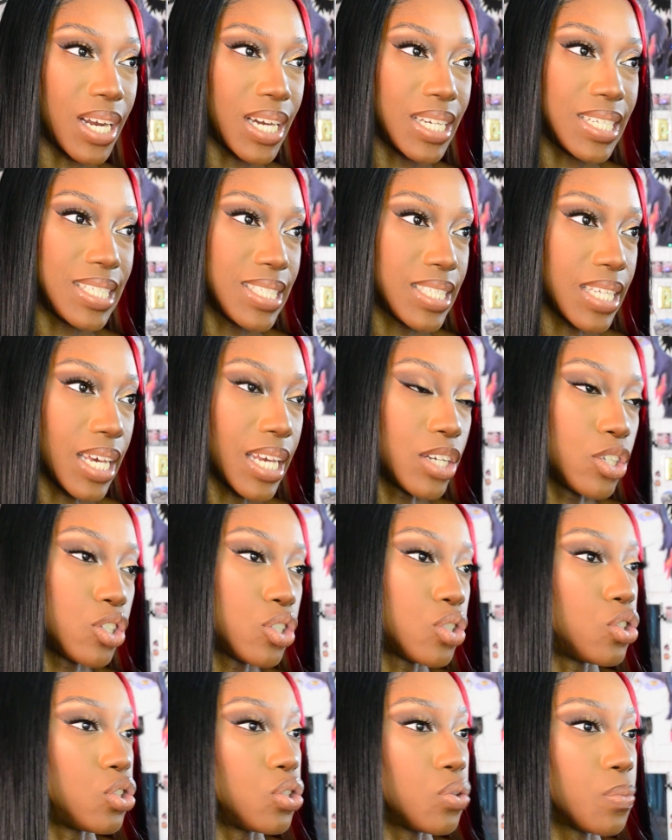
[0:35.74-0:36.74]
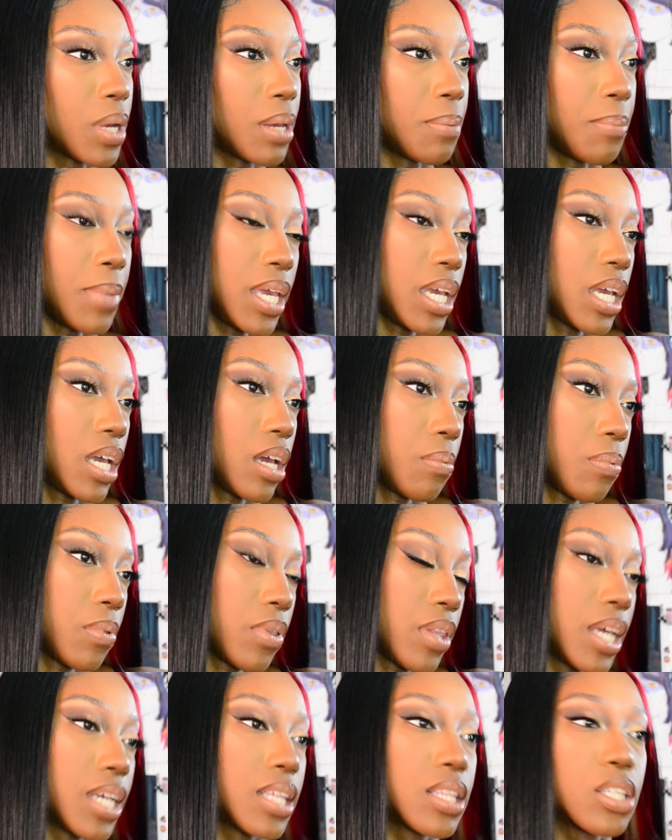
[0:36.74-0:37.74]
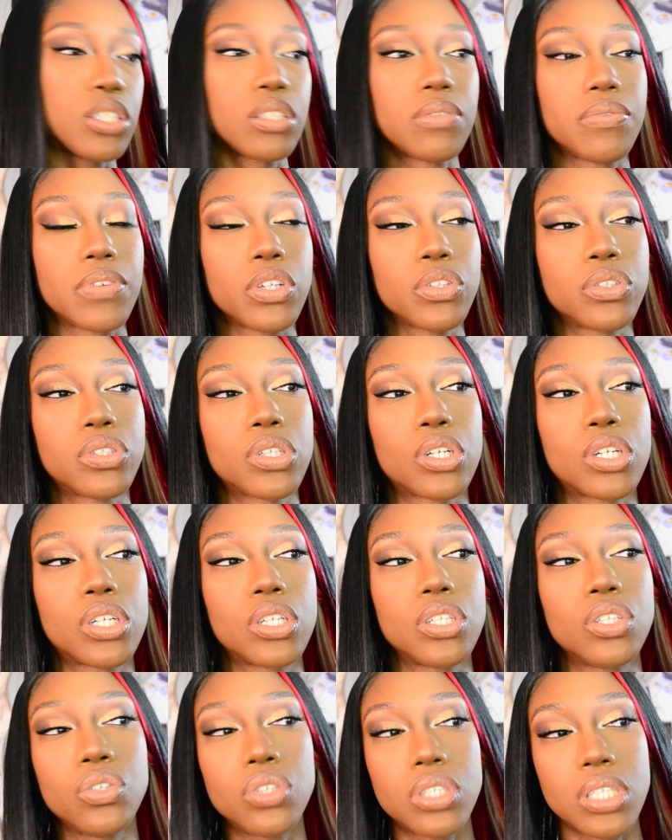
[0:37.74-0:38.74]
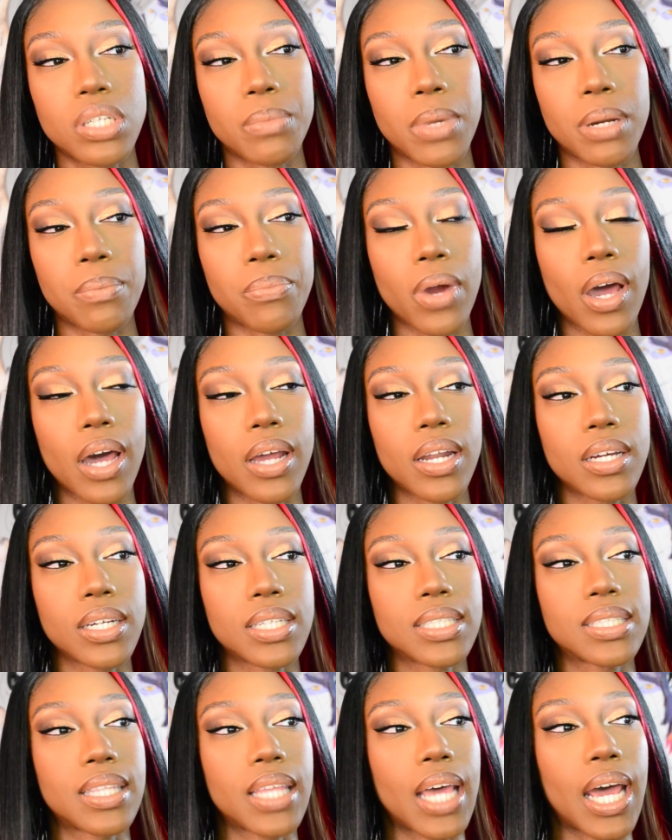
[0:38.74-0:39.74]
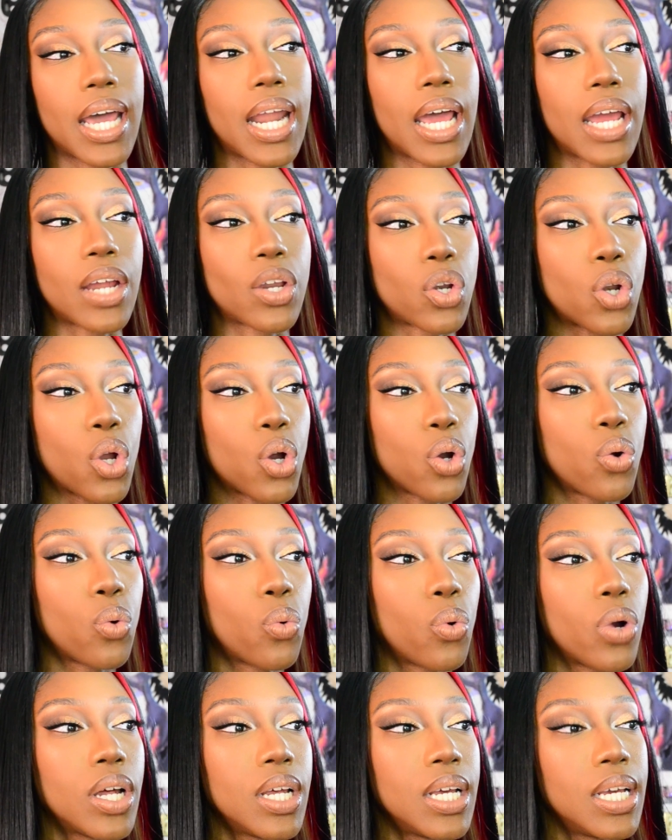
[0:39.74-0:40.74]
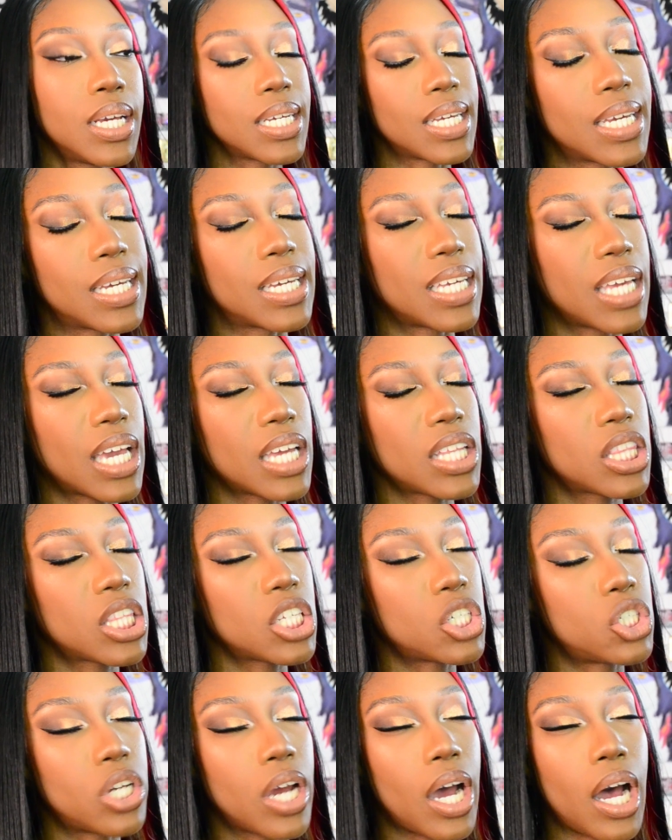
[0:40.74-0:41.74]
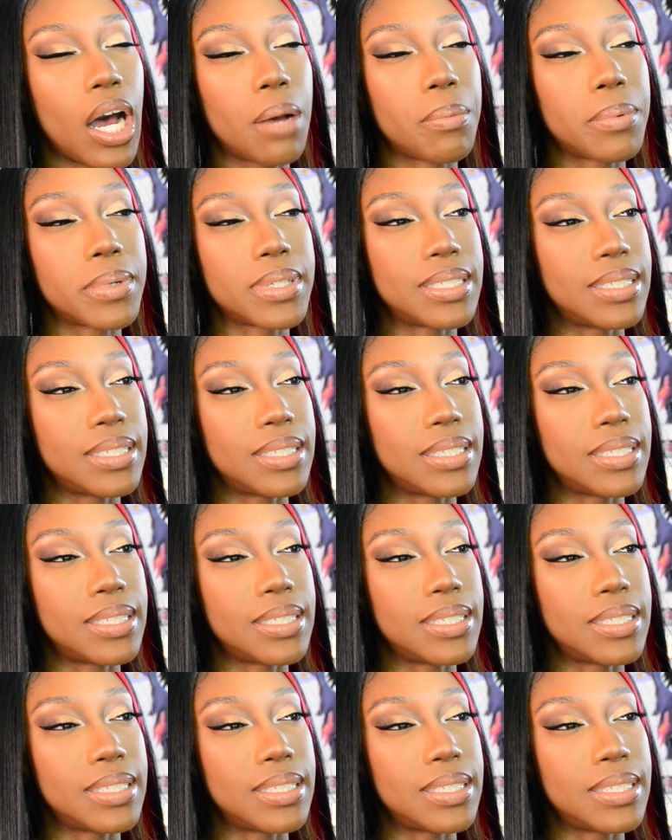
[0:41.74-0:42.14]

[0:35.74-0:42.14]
I decided to do my makeup like this filter using my products that I know can get the job